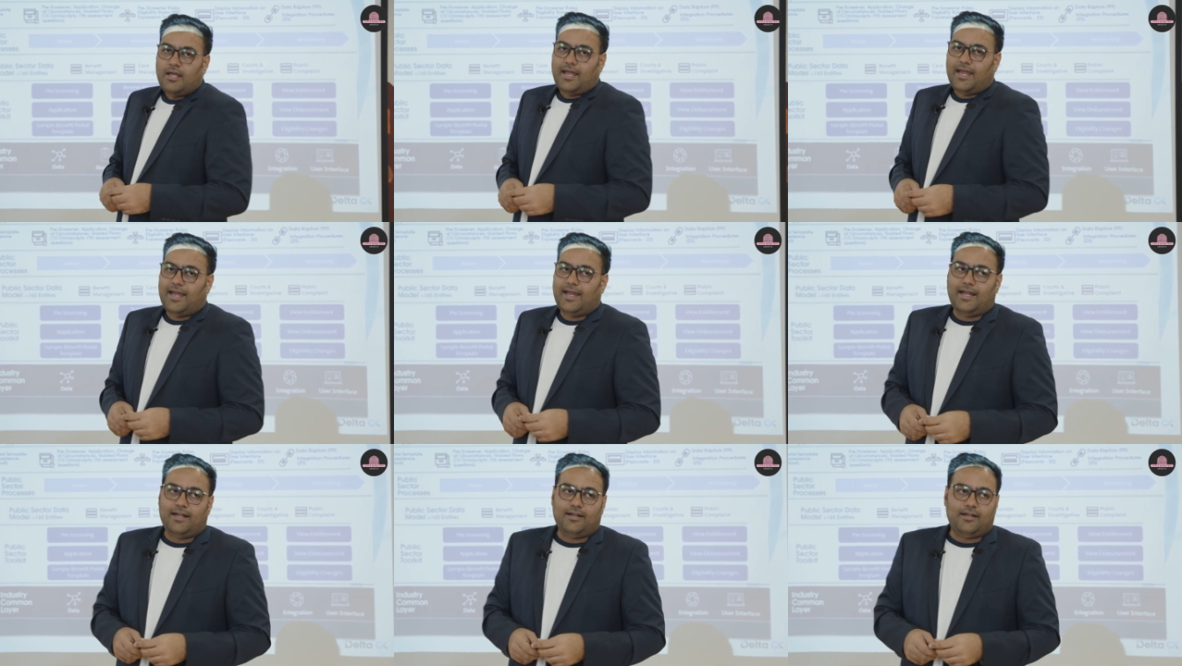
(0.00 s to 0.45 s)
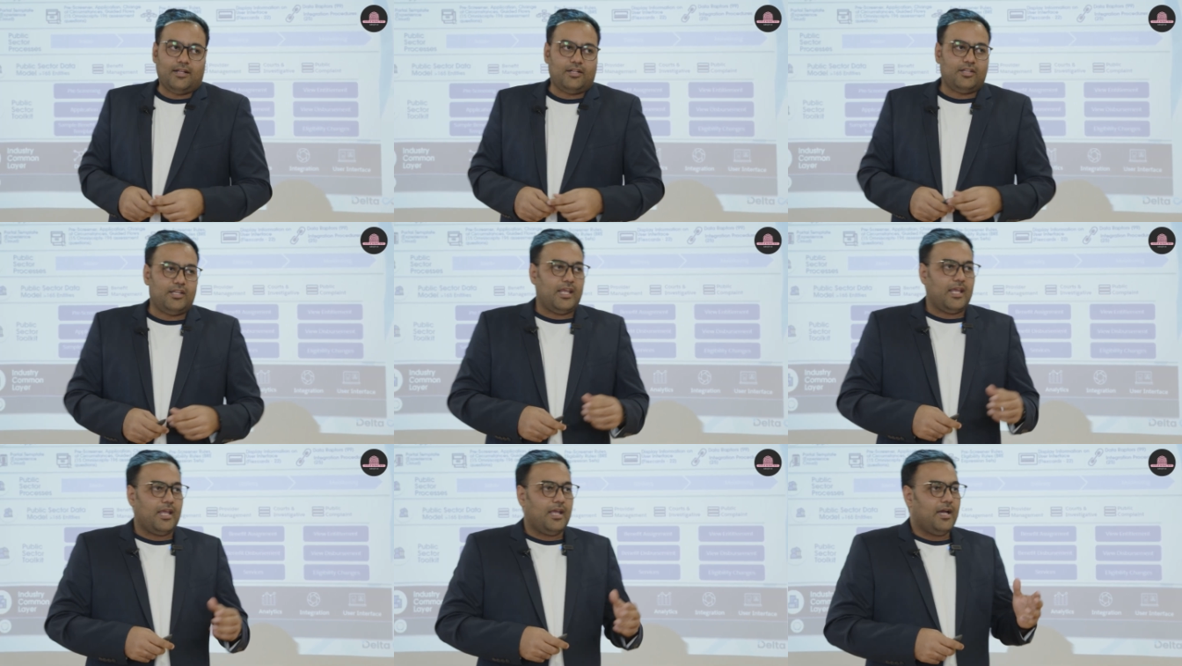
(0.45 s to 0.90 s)
and
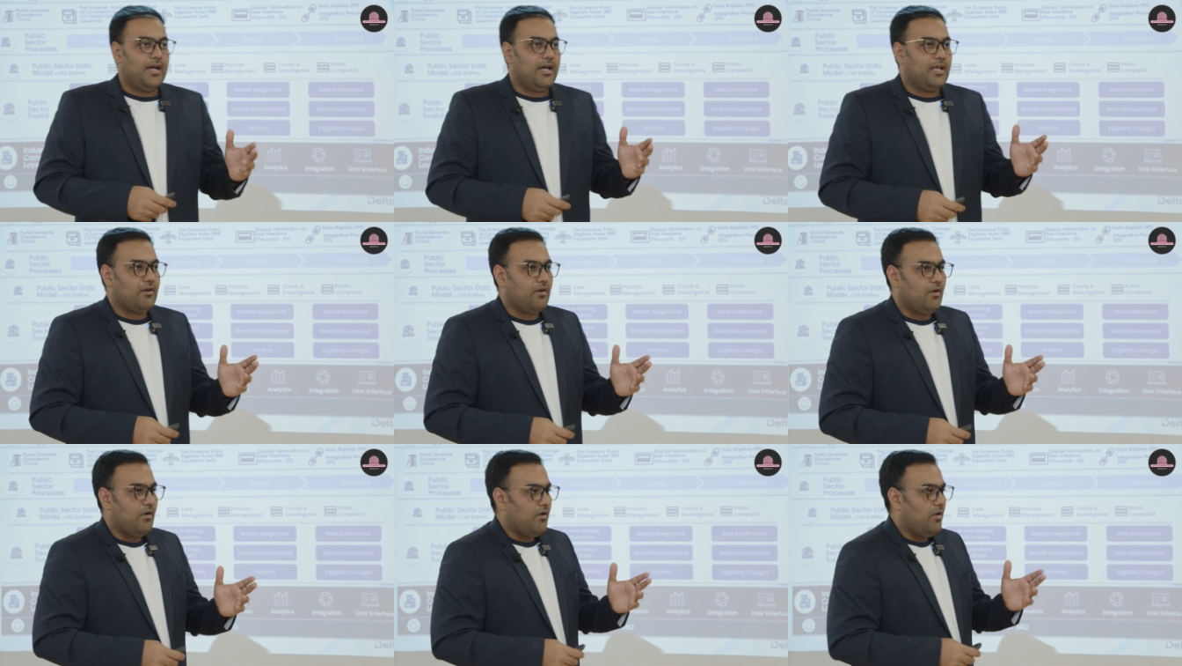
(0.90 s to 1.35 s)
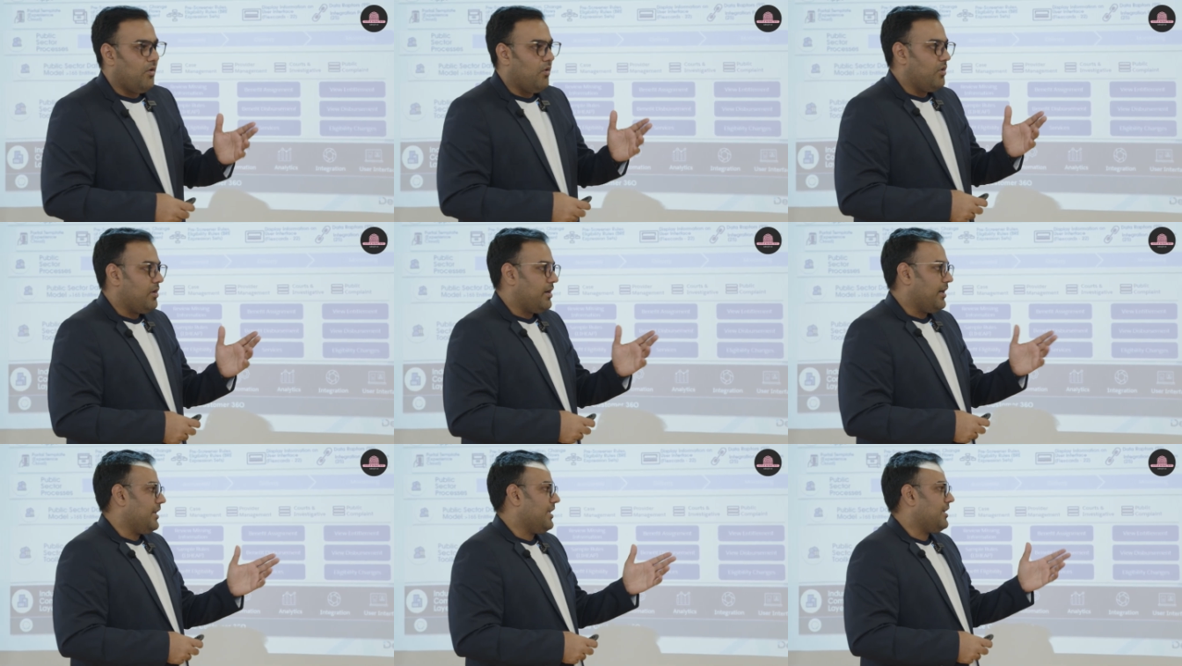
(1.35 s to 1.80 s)
they are
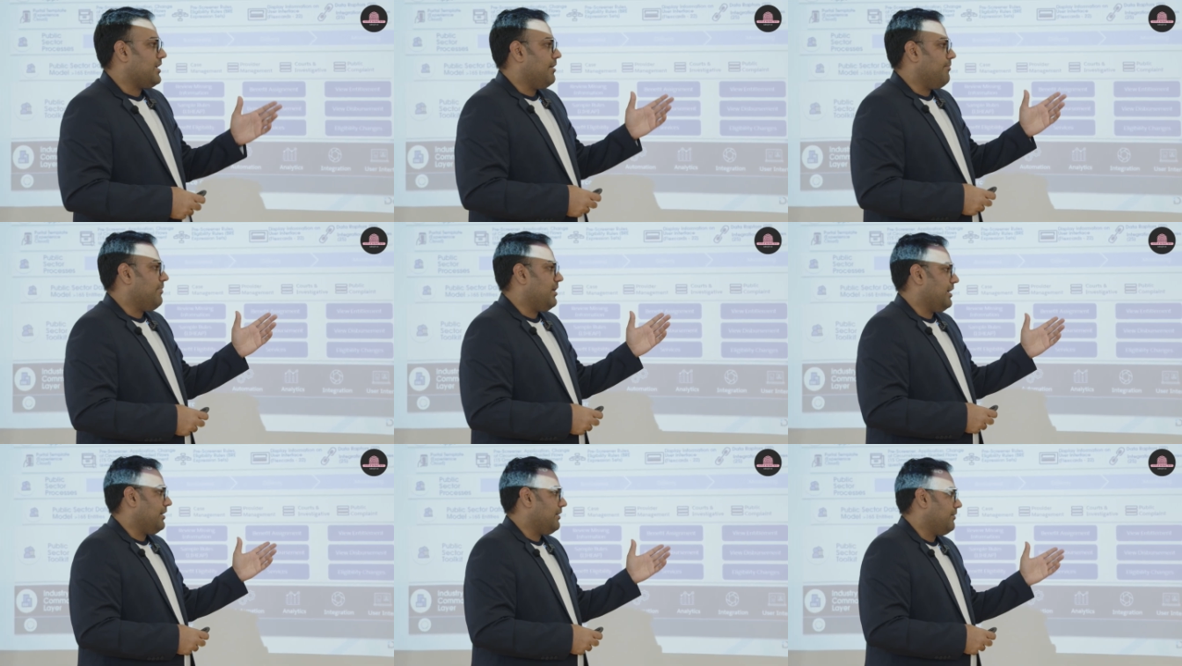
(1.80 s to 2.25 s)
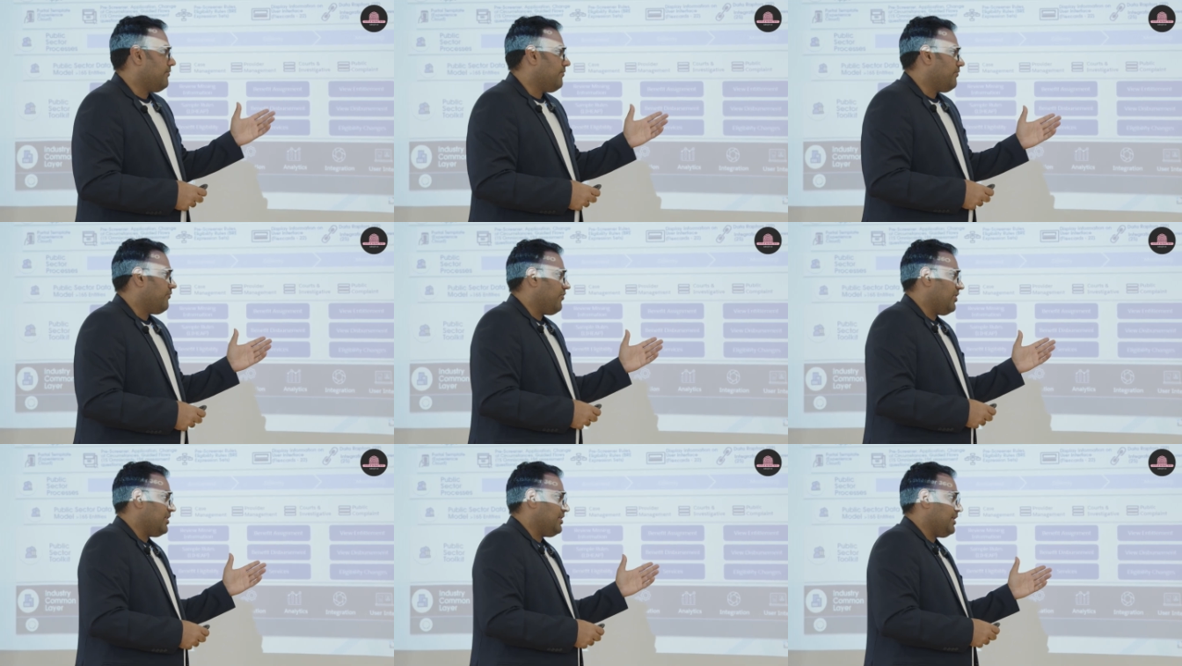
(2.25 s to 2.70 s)
already coming
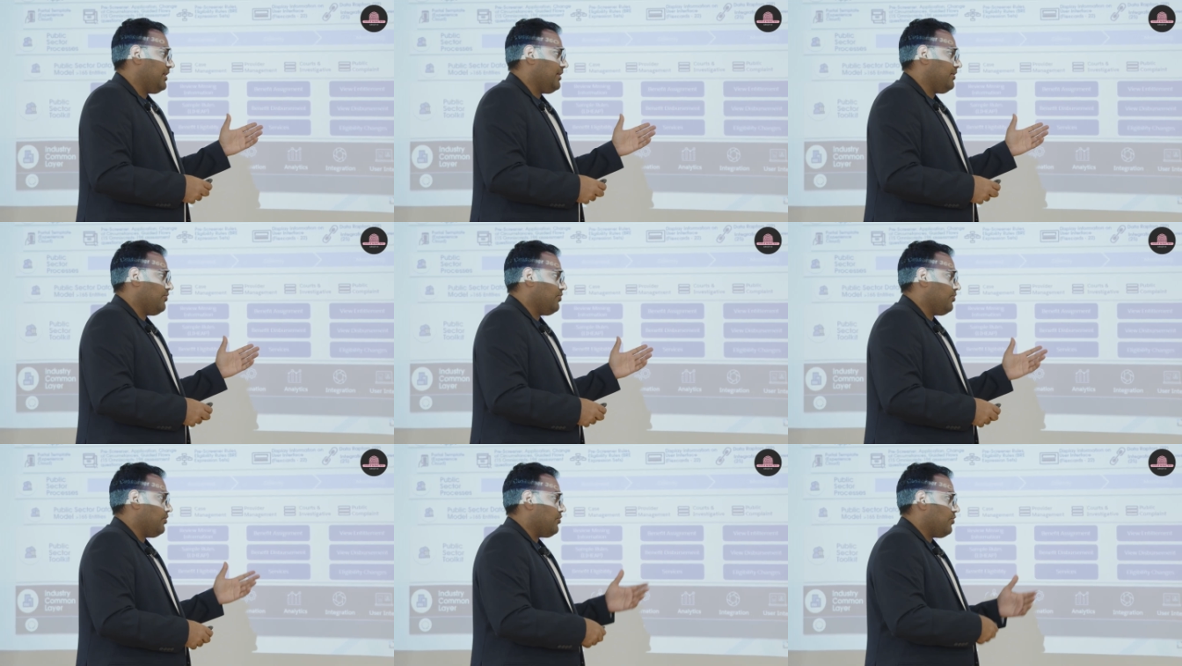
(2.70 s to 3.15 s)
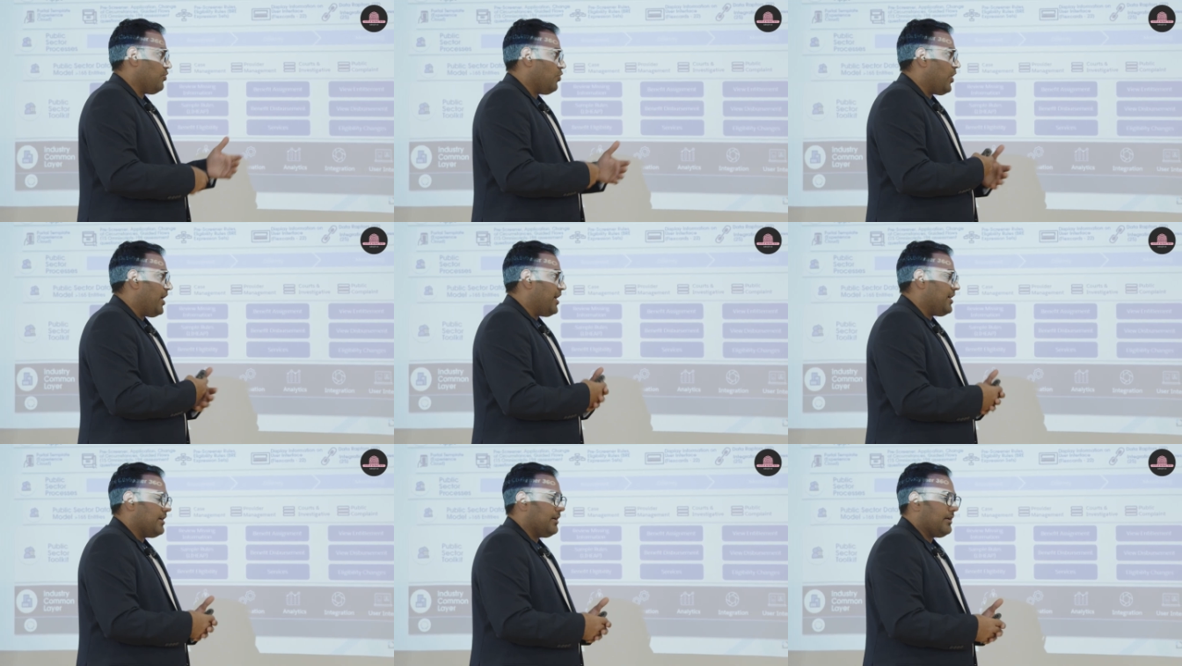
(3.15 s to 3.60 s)
with the
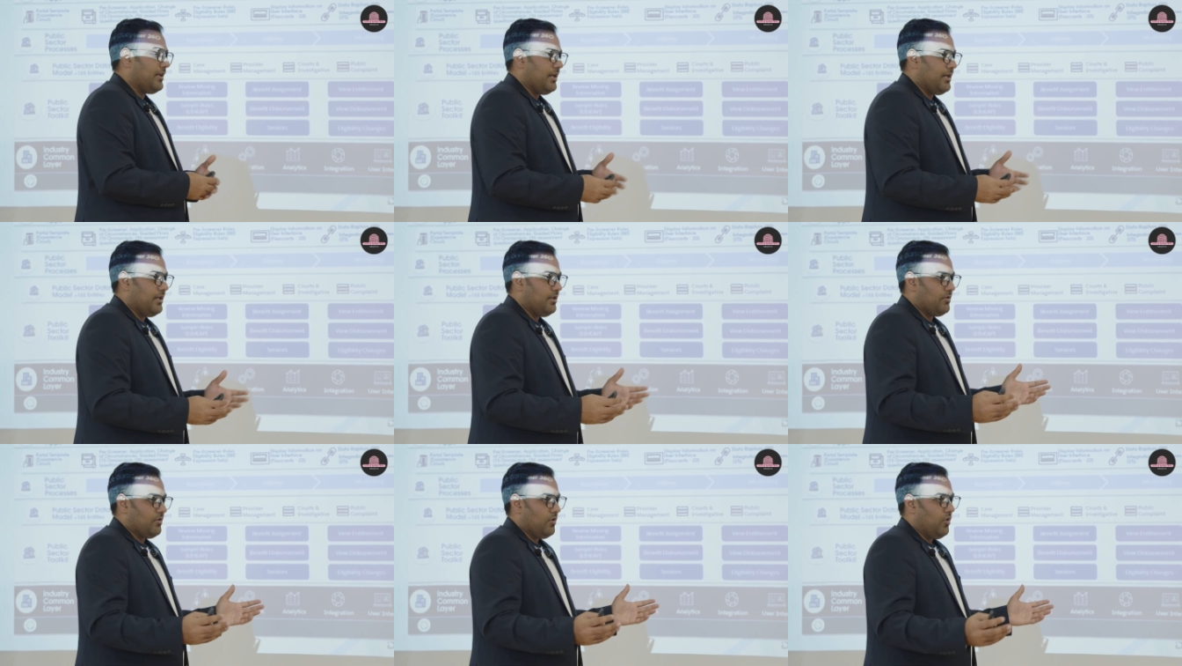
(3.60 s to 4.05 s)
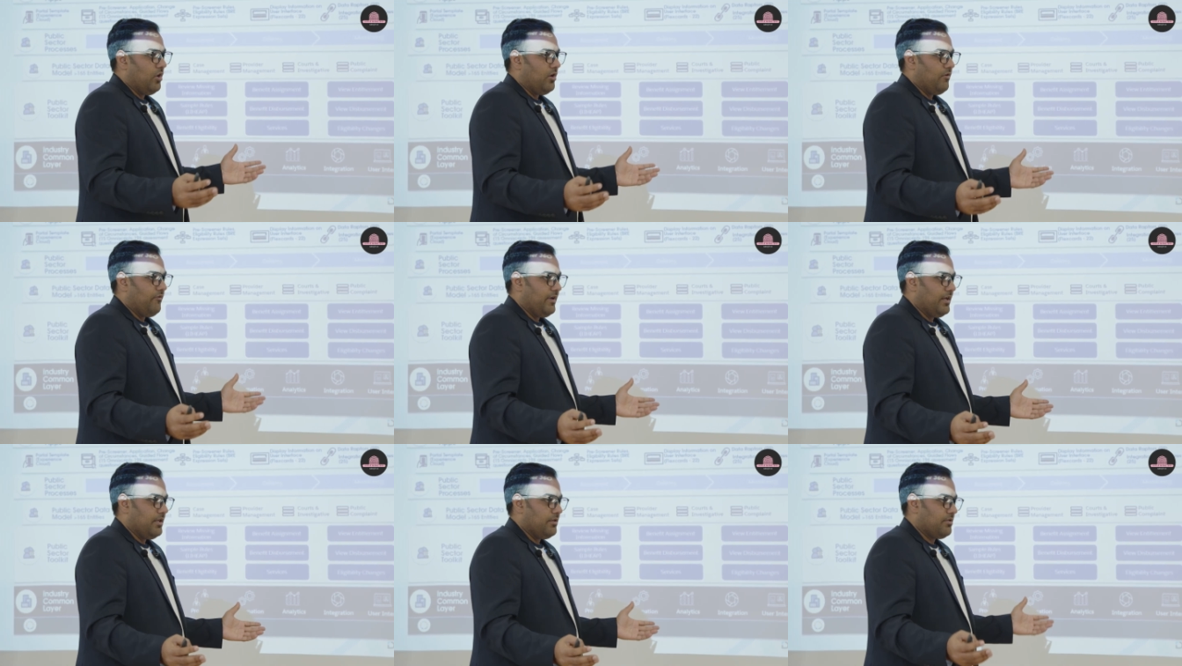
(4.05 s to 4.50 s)
new entities,
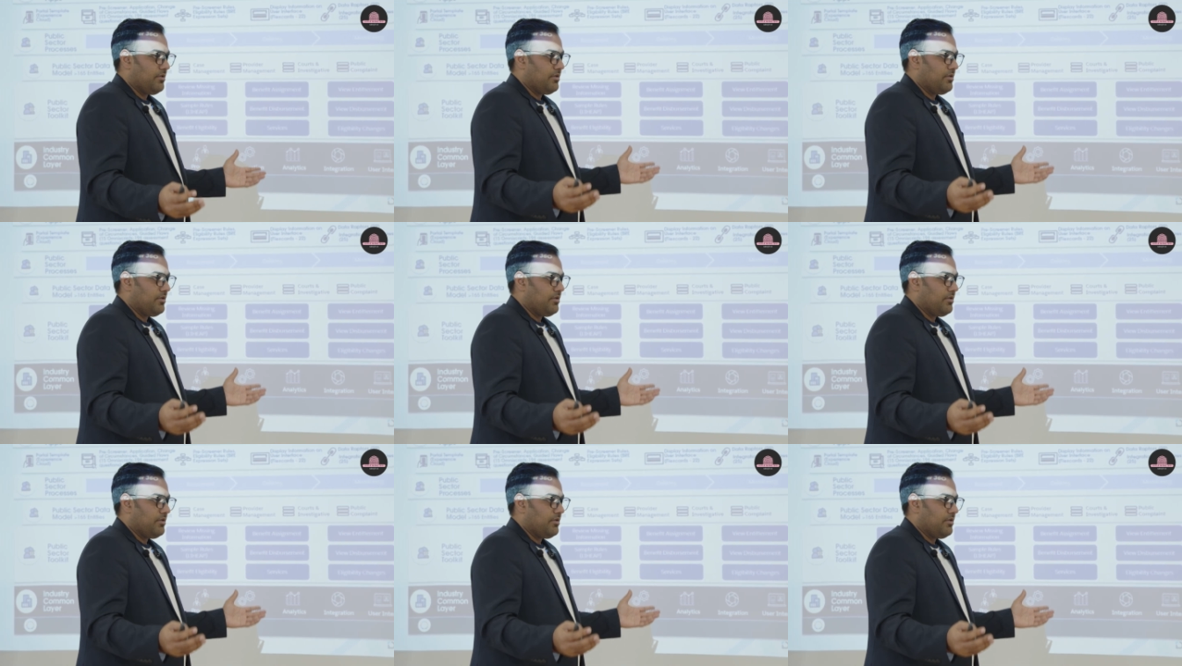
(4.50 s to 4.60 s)
always